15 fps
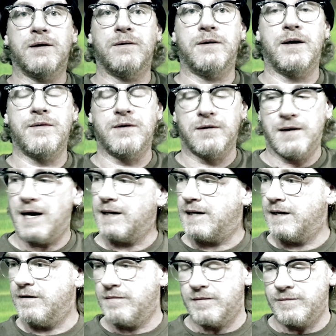or other. I
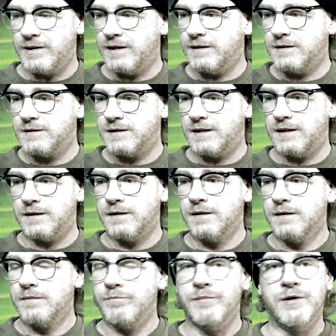can't even remember what I just said.
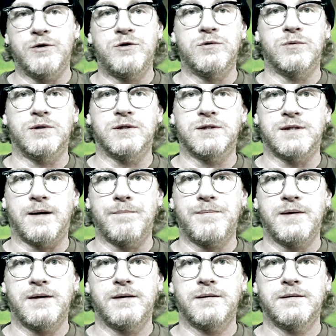Mutual
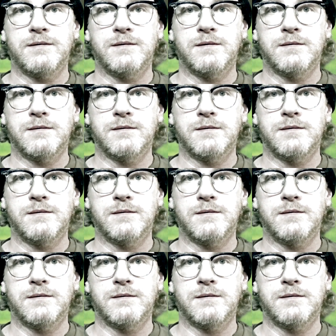something?